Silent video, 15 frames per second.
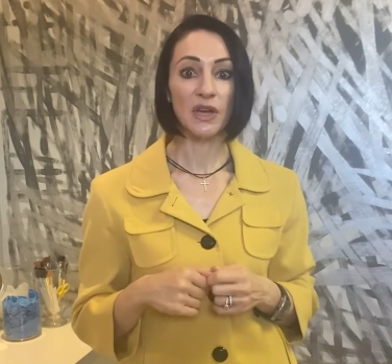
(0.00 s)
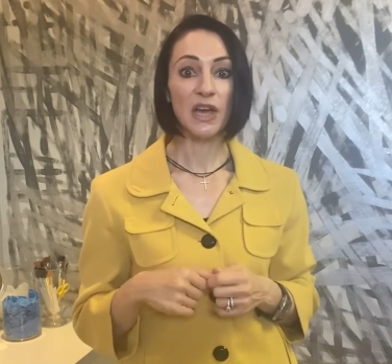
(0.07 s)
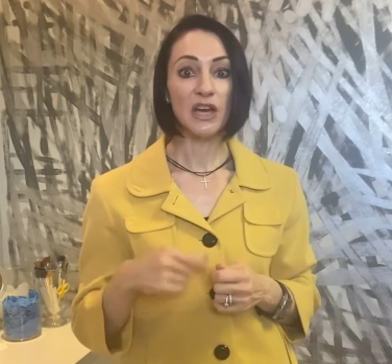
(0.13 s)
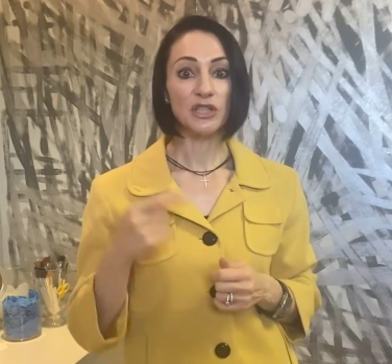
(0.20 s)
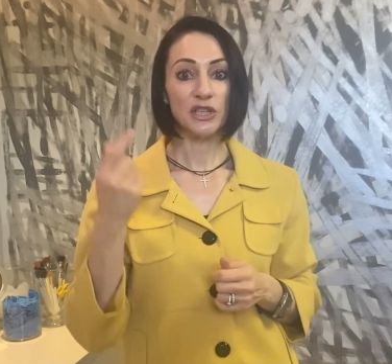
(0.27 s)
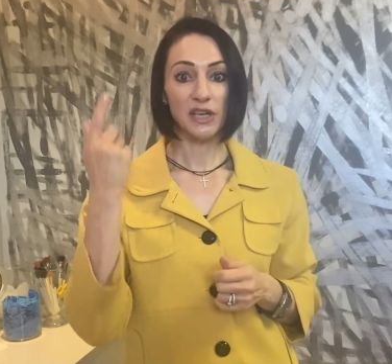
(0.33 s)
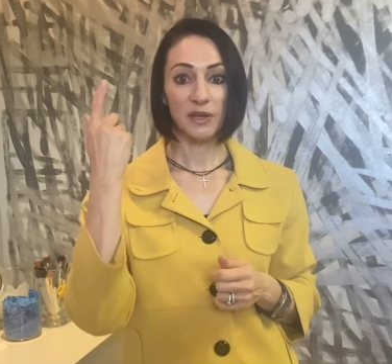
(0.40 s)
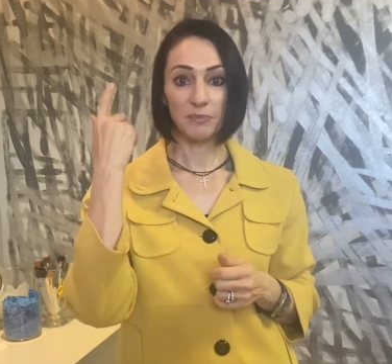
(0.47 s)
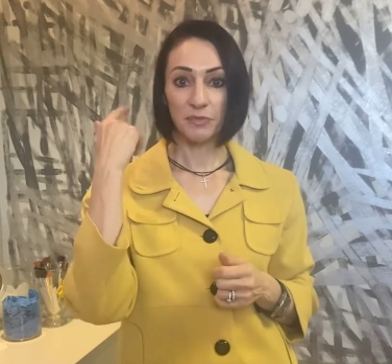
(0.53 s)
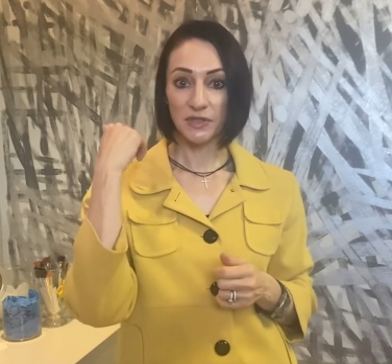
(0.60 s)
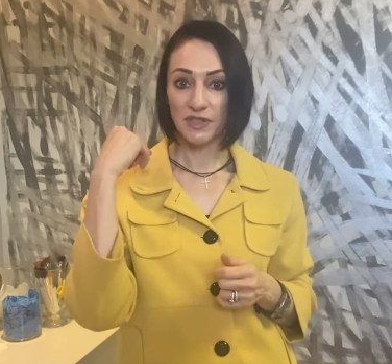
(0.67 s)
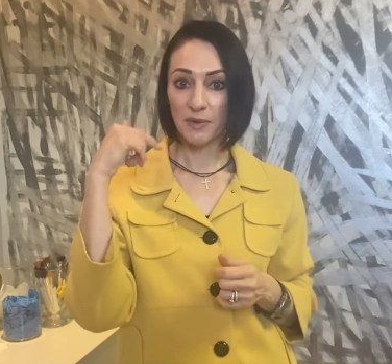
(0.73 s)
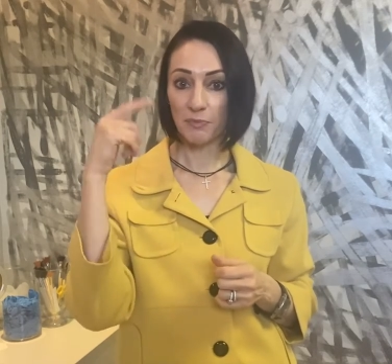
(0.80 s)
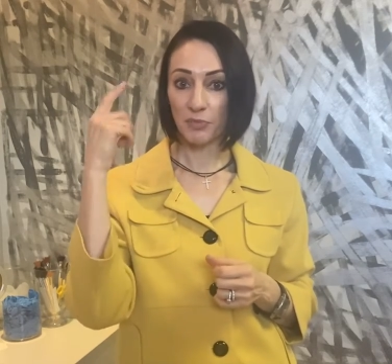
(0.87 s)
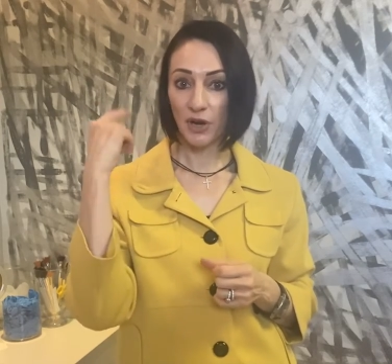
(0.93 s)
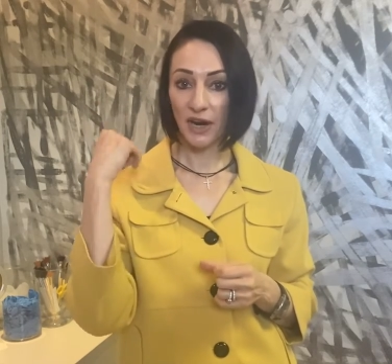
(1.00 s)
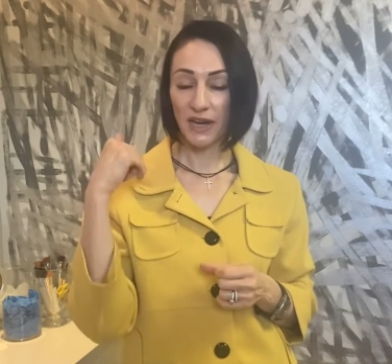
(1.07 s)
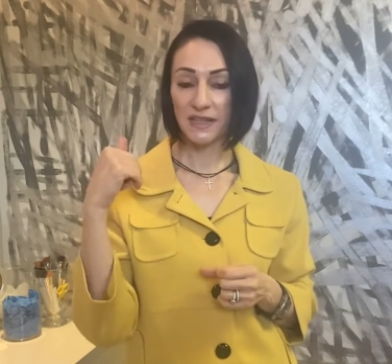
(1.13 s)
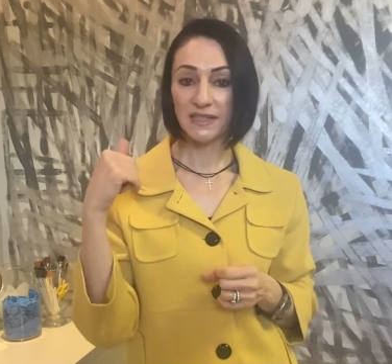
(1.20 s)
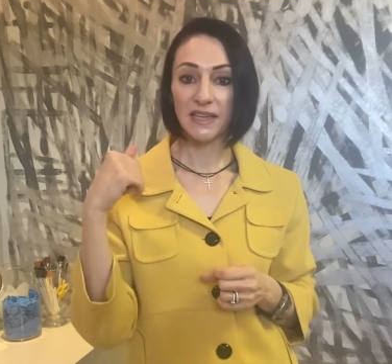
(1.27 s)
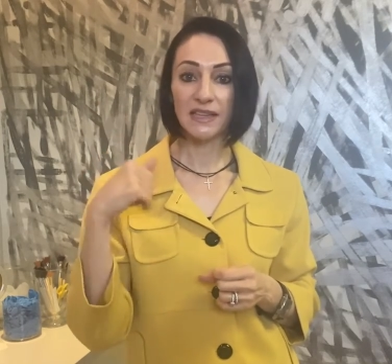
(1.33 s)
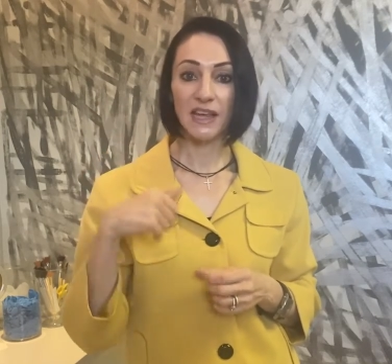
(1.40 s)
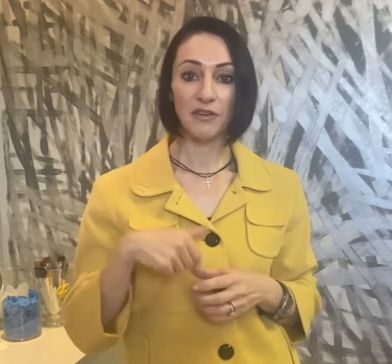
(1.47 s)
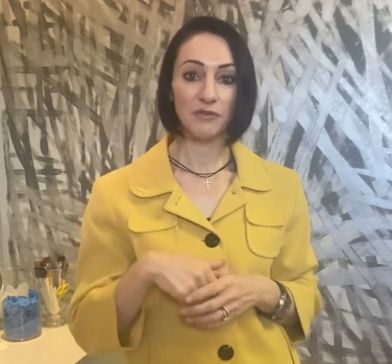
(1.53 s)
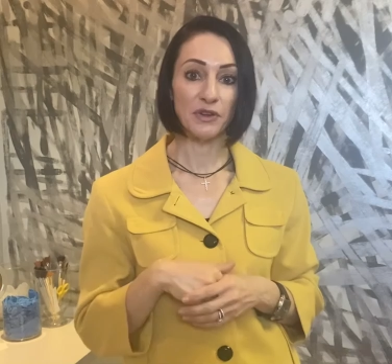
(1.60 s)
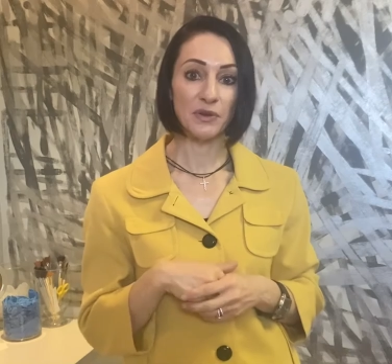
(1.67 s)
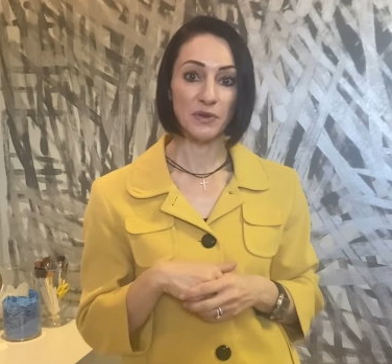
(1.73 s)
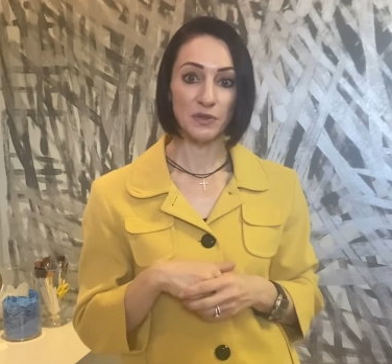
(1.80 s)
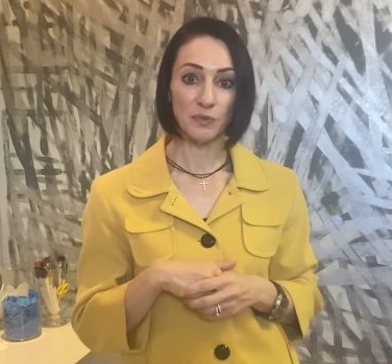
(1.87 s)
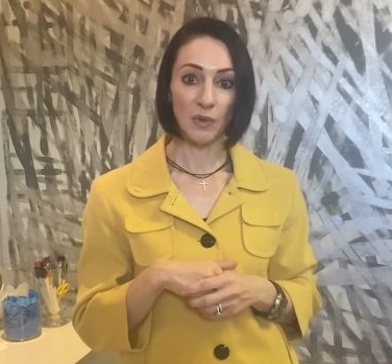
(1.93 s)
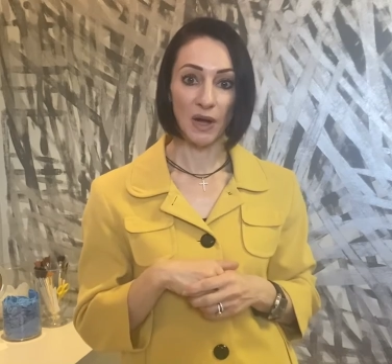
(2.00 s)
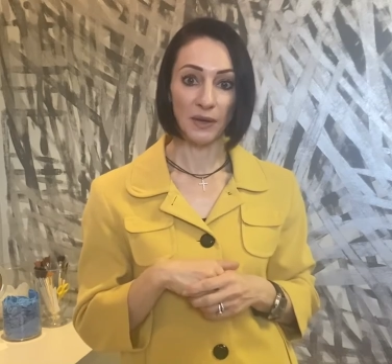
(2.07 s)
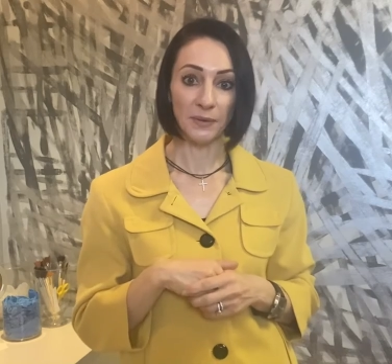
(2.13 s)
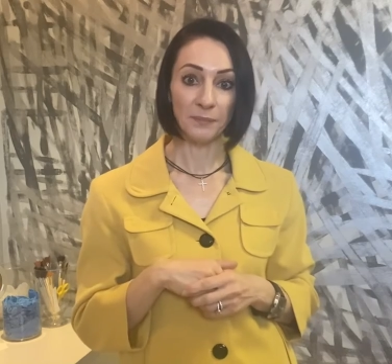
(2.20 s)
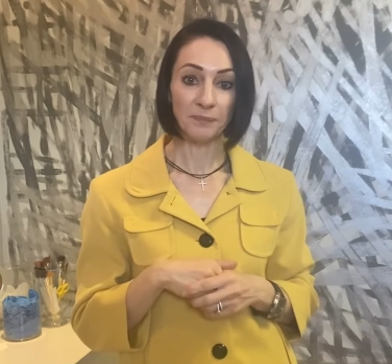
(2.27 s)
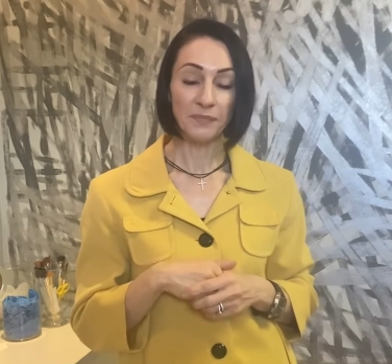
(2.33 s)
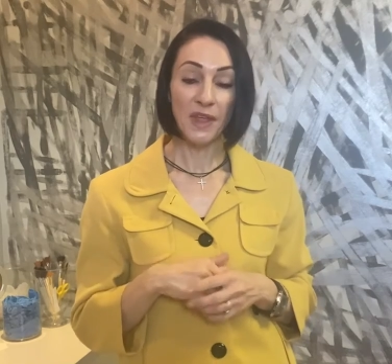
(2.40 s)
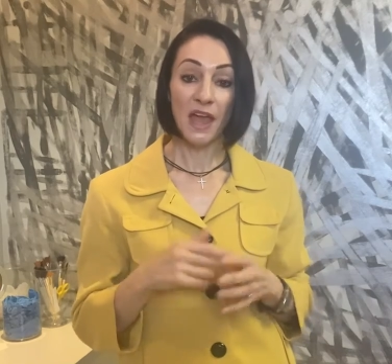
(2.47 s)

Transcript: She can put some products in there for you as well.